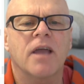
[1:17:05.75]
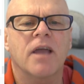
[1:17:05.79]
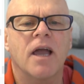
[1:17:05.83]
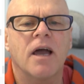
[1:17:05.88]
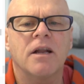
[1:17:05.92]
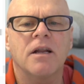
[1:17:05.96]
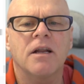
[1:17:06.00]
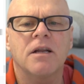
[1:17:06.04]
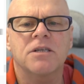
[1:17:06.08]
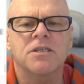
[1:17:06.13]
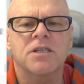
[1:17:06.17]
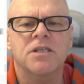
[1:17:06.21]
I
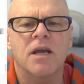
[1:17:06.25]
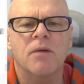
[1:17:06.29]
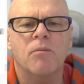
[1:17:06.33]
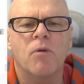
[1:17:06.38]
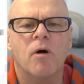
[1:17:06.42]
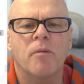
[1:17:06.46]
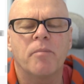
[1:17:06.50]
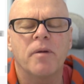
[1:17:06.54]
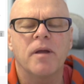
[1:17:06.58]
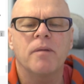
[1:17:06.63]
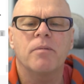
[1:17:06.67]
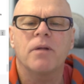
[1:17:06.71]
can't
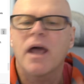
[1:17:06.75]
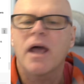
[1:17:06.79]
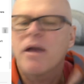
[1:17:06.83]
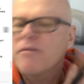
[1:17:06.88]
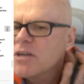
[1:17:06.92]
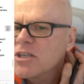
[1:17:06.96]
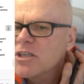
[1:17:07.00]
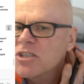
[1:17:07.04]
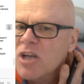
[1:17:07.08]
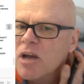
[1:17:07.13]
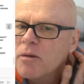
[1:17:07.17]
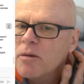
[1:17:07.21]
understand why people are
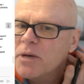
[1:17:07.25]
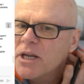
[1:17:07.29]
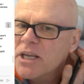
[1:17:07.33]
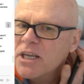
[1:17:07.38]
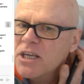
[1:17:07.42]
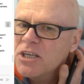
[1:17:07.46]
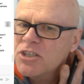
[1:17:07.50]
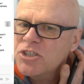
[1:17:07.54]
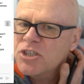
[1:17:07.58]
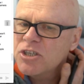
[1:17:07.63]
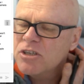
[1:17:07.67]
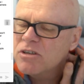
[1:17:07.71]
having so
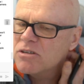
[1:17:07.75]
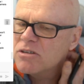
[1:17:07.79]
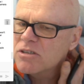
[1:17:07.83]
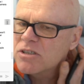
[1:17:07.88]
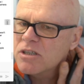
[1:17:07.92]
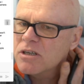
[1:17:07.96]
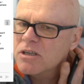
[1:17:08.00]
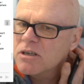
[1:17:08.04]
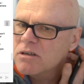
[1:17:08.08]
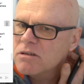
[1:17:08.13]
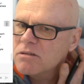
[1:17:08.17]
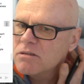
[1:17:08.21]
many
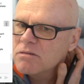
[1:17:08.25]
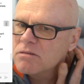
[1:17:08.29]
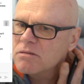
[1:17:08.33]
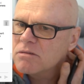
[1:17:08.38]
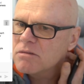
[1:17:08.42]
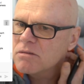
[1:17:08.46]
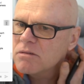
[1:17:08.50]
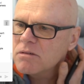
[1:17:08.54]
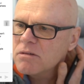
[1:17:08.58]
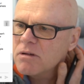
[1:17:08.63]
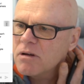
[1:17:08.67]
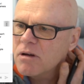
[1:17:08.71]
issues that
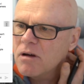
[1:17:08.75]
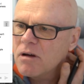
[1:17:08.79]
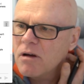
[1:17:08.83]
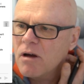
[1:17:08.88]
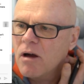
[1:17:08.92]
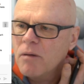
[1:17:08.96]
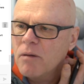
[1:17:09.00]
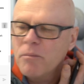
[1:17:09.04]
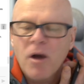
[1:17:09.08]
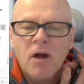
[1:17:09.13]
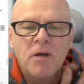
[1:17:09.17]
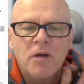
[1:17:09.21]

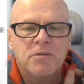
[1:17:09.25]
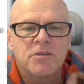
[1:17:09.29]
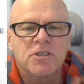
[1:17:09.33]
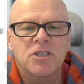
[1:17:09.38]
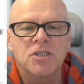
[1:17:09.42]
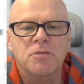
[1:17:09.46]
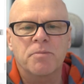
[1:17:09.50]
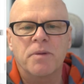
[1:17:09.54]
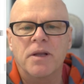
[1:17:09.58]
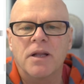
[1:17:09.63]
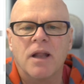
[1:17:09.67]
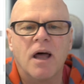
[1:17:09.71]
I
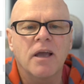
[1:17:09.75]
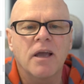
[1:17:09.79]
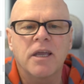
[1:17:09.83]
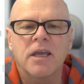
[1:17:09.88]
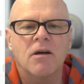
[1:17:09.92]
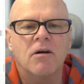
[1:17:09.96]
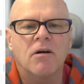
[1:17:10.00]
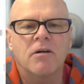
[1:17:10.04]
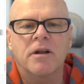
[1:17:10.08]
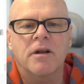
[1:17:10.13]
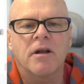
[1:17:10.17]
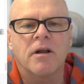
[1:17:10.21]
might just be
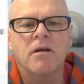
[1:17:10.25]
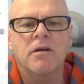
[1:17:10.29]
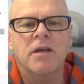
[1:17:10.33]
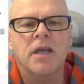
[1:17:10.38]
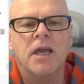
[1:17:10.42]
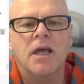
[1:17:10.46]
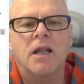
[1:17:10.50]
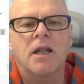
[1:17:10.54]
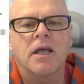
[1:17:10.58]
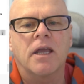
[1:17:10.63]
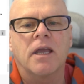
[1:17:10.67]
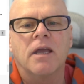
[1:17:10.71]
lucky. I don't know,
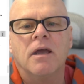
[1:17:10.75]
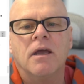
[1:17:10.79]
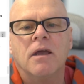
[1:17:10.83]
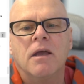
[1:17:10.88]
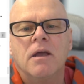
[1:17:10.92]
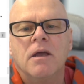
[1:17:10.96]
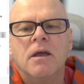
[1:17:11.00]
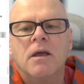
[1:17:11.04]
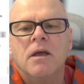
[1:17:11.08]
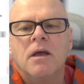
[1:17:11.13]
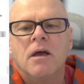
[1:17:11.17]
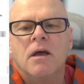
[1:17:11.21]
Kelly.
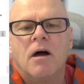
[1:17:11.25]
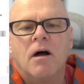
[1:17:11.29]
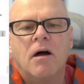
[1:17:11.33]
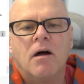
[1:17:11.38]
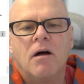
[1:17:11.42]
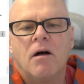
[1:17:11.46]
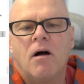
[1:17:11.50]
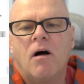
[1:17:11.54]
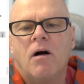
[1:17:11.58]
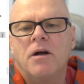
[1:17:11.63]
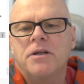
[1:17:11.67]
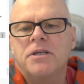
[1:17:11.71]

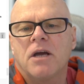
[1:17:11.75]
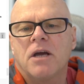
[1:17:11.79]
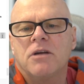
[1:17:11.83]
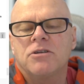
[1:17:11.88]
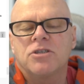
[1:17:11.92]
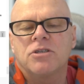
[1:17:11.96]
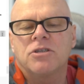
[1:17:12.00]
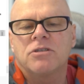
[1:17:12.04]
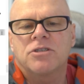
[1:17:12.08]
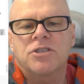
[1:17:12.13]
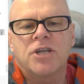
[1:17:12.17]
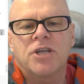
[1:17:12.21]
Uh, I
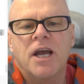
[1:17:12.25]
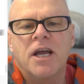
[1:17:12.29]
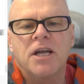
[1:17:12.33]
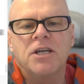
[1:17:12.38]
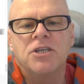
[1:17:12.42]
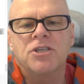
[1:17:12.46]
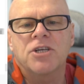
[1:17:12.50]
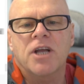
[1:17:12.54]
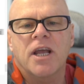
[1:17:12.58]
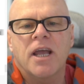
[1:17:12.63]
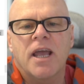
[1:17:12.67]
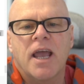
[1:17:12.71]
don't
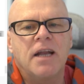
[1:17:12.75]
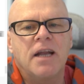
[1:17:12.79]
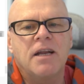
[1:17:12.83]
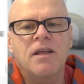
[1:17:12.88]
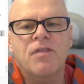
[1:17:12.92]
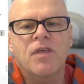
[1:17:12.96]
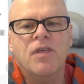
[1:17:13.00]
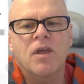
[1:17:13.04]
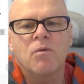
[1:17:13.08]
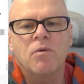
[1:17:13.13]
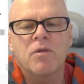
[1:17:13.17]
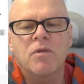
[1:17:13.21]
change
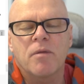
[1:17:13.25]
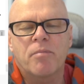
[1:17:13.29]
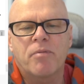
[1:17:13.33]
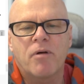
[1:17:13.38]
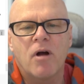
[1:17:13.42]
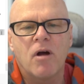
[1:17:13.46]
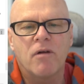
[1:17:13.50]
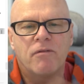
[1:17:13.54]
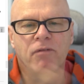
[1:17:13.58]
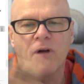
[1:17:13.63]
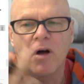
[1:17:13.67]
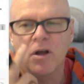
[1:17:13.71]
anything with the
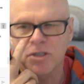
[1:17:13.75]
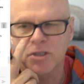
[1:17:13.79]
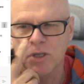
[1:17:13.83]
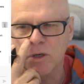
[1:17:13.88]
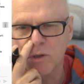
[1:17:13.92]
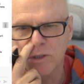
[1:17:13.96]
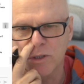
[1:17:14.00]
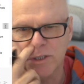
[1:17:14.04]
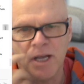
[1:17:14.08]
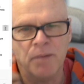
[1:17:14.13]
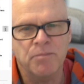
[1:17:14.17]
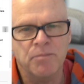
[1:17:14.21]
profiles
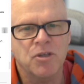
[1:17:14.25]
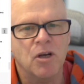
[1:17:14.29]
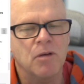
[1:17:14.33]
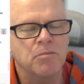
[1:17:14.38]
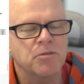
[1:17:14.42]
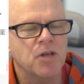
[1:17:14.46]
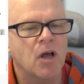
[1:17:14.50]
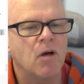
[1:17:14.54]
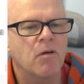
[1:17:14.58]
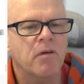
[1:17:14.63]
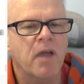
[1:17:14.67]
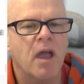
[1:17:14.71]
at all.
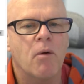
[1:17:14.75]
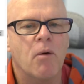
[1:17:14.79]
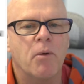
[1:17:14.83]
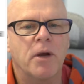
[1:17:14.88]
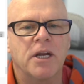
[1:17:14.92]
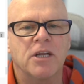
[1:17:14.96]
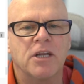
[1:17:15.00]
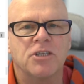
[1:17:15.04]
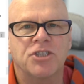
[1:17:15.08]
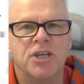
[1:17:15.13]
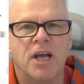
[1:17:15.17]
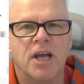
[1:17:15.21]
Sometimes I'll
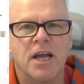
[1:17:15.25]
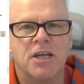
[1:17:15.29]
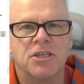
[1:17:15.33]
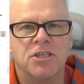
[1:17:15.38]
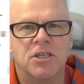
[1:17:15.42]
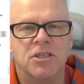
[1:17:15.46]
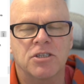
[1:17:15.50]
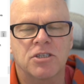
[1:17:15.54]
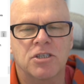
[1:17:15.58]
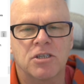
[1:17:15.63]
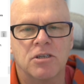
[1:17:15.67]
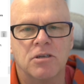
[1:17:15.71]
go in and
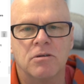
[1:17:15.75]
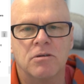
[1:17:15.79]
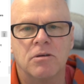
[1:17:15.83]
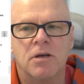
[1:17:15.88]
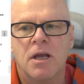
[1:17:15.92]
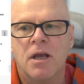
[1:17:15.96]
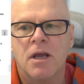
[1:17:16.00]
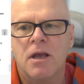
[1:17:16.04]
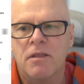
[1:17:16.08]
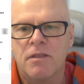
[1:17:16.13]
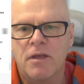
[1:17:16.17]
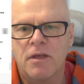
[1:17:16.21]
change it
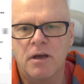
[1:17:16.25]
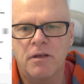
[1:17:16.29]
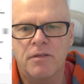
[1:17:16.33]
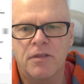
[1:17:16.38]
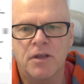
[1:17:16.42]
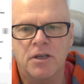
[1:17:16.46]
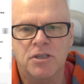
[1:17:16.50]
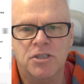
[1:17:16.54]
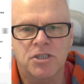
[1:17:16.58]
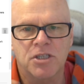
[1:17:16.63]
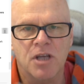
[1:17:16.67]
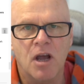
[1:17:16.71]
to
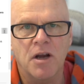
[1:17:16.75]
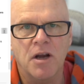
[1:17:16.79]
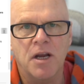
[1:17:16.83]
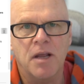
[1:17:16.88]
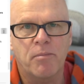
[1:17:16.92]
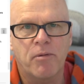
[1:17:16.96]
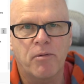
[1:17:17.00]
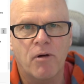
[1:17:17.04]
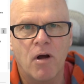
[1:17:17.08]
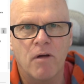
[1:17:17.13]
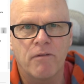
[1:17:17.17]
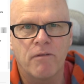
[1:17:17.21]
the, the
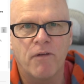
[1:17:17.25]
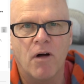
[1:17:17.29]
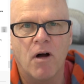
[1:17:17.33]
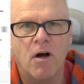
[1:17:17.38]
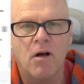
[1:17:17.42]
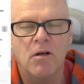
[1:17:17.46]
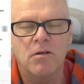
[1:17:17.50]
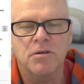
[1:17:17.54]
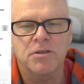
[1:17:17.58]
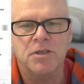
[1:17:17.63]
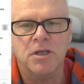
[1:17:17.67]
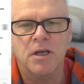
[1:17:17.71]
Sony
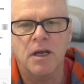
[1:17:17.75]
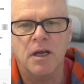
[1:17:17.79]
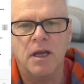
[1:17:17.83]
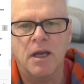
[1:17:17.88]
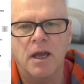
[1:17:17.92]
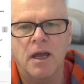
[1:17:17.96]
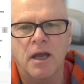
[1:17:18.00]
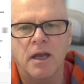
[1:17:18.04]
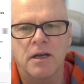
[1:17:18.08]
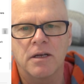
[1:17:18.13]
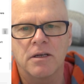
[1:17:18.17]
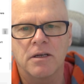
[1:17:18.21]
profiles
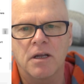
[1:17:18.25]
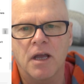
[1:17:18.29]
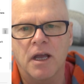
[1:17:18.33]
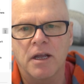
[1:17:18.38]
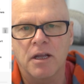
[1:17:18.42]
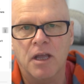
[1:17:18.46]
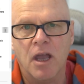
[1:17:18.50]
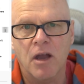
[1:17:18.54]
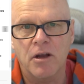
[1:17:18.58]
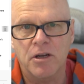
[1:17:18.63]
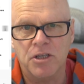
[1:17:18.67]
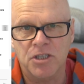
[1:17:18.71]
and,
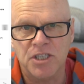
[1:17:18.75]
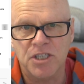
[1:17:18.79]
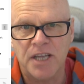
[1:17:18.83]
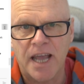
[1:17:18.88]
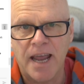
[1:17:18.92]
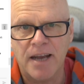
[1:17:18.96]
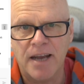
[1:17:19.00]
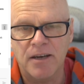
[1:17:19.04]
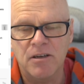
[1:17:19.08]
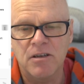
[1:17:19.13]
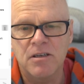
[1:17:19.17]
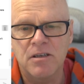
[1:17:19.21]
and go to
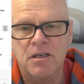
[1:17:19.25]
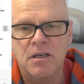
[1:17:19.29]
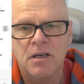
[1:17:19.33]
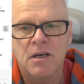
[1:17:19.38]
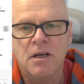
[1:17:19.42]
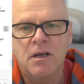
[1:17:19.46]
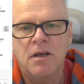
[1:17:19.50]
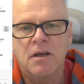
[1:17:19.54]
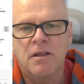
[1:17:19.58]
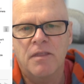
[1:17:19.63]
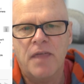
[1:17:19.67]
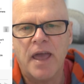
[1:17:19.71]
standard.
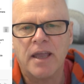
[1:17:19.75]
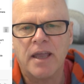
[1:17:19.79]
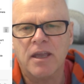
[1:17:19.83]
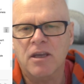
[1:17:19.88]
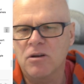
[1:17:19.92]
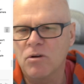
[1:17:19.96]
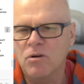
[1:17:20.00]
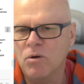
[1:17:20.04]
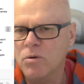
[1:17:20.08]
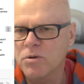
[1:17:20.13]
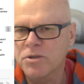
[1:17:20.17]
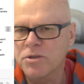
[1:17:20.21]

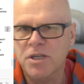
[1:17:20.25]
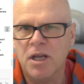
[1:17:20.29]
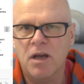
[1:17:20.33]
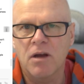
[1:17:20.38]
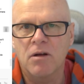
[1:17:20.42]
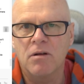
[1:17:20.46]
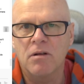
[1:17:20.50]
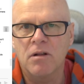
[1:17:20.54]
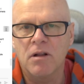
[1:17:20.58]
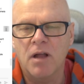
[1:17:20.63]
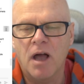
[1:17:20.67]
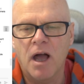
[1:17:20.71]
That can
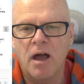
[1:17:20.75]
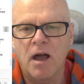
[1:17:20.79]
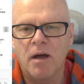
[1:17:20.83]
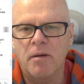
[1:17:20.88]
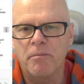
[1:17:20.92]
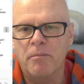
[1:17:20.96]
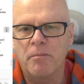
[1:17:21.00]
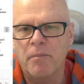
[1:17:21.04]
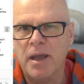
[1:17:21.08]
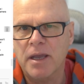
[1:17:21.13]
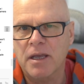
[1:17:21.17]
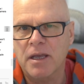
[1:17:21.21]
also
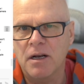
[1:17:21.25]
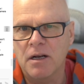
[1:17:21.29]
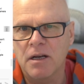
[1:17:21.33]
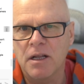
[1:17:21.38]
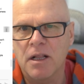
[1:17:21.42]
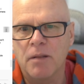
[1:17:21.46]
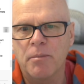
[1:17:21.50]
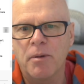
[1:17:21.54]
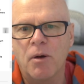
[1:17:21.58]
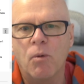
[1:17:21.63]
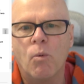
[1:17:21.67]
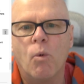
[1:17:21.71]
uh, make it a
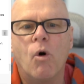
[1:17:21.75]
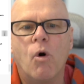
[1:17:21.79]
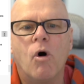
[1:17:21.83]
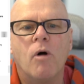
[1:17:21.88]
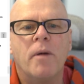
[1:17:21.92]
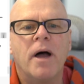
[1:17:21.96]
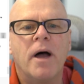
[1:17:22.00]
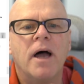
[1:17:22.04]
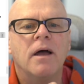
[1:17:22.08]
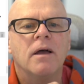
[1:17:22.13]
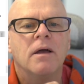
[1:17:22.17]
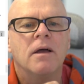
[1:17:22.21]
little bit
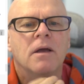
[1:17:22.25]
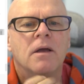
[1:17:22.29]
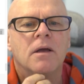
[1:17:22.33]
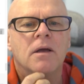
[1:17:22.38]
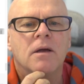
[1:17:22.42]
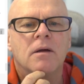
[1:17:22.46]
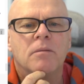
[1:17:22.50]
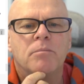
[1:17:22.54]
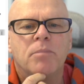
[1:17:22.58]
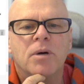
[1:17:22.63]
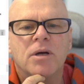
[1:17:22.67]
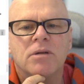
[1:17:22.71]
warmer.
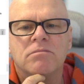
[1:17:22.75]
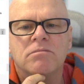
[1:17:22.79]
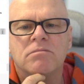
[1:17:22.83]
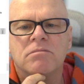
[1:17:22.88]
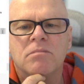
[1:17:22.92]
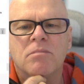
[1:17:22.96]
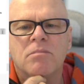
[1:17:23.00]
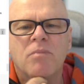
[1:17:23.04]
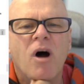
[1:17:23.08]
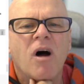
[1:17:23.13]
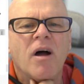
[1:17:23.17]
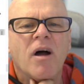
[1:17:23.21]

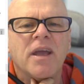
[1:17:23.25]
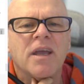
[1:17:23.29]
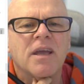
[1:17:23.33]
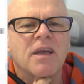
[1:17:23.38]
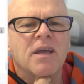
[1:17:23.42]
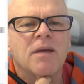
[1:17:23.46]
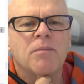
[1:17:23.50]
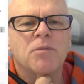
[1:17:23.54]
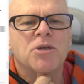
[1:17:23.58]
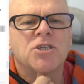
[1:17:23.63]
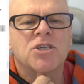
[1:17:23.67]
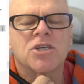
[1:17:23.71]
But my
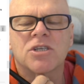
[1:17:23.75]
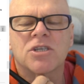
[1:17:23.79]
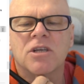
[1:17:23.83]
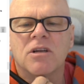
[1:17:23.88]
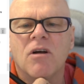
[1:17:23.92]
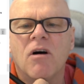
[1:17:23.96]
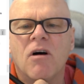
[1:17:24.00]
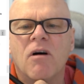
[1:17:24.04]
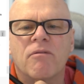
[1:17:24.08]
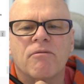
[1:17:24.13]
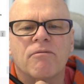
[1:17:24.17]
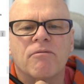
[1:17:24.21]
images
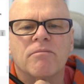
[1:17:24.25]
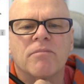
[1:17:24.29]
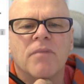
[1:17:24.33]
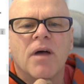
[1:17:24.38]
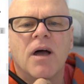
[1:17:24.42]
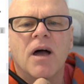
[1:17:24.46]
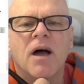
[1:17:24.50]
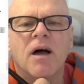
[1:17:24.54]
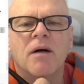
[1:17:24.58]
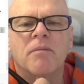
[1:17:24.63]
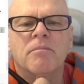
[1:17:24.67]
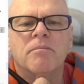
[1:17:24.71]
are not
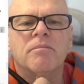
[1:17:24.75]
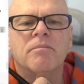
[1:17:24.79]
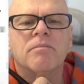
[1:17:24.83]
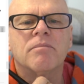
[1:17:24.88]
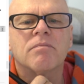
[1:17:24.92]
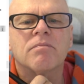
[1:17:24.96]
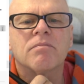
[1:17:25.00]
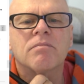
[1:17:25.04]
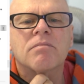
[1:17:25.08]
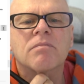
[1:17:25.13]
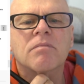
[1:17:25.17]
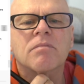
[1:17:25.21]

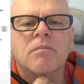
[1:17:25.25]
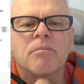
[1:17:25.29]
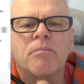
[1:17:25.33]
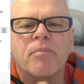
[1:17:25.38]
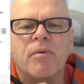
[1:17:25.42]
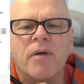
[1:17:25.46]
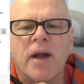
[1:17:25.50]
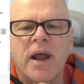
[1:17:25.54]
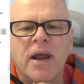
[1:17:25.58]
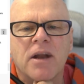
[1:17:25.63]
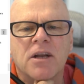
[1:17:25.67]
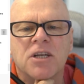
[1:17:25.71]
um,
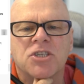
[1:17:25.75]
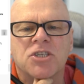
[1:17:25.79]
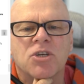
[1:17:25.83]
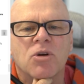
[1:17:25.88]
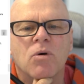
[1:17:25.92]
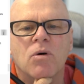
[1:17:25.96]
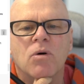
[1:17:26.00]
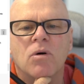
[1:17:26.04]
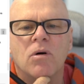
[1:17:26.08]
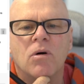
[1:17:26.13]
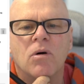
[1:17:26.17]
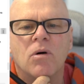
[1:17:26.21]

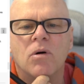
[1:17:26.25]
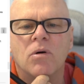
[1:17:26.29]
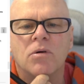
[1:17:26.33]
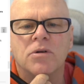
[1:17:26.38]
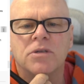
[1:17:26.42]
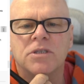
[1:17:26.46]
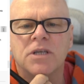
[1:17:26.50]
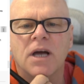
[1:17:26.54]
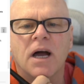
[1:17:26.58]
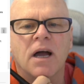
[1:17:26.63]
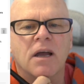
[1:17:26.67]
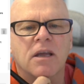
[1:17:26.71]
brownish or,
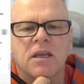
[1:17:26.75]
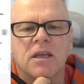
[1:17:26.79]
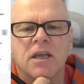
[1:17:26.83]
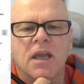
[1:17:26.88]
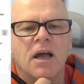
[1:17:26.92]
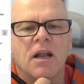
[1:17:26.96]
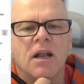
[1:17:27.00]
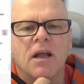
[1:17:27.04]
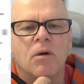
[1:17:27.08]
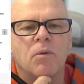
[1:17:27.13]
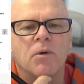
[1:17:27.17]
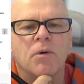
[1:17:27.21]
or dark
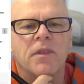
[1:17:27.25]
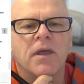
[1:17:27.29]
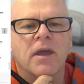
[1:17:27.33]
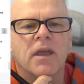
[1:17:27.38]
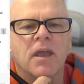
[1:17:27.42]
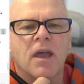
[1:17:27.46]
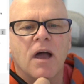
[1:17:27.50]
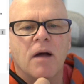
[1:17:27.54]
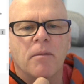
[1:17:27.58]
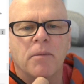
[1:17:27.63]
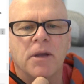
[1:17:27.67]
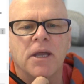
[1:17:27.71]
yellow when
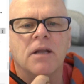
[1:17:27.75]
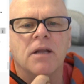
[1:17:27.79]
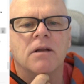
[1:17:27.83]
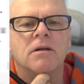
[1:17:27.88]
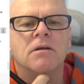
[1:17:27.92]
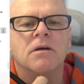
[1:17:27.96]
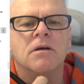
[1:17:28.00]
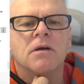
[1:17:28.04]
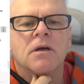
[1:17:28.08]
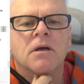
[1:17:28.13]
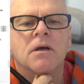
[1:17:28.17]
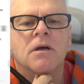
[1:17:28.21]
they come
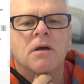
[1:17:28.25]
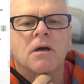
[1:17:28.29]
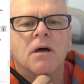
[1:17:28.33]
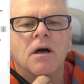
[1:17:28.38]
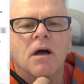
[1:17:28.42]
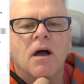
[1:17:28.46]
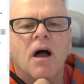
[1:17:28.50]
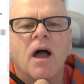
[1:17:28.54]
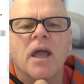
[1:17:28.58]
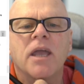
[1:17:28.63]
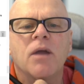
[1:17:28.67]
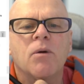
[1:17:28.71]
in.
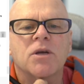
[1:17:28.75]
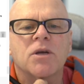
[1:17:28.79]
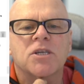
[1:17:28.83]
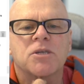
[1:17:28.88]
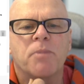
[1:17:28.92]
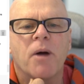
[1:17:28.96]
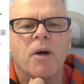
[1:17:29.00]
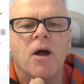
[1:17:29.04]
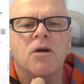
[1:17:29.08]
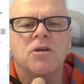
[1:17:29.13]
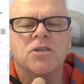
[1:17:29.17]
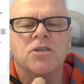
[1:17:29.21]
Uh, are you
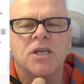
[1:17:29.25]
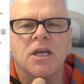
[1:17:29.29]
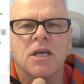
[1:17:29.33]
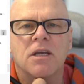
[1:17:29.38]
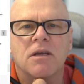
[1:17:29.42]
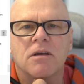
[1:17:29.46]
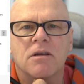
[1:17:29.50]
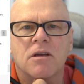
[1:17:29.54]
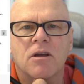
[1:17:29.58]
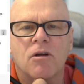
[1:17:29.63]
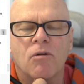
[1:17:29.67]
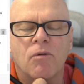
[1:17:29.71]

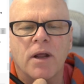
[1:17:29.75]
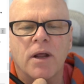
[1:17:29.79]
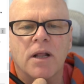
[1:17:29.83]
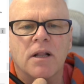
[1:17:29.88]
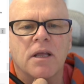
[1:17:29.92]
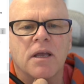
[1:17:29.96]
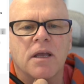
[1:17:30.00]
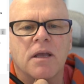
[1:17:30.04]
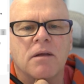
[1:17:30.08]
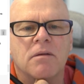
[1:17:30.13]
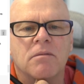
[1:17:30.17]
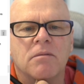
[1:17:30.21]
exposing
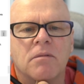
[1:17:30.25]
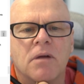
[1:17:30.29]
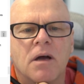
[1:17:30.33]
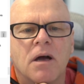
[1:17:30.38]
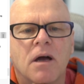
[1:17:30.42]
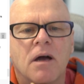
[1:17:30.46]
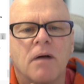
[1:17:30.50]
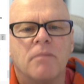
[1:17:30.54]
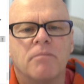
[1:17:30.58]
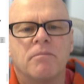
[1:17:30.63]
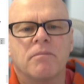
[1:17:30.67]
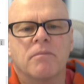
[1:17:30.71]
correctly?
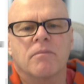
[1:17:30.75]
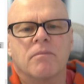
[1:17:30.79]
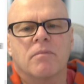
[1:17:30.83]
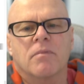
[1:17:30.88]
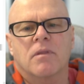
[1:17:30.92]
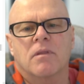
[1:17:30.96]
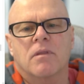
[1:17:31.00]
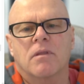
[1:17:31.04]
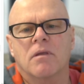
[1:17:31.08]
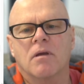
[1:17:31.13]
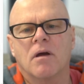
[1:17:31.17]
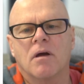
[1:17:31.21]
Um,
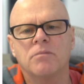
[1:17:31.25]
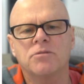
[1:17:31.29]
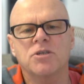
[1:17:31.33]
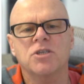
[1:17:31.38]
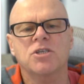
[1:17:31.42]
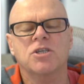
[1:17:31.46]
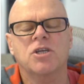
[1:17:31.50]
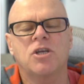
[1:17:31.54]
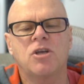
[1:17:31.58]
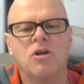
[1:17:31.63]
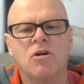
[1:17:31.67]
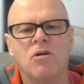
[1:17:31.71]
I'm
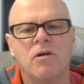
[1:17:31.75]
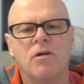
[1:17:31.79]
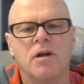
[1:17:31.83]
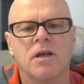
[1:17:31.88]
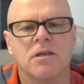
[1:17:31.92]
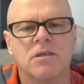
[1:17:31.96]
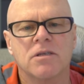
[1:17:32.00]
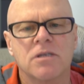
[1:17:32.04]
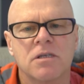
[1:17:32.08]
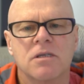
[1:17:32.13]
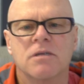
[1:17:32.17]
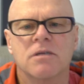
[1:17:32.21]
just
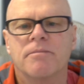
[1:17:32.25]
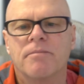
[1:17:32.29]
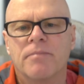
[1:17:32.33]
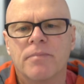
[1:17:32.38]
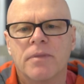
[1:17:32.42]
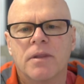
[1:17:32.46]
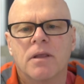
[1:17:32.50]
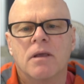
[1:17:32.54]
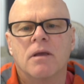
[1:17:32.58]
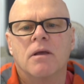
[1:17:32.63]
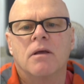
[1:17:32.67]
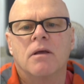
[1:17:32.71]
curious.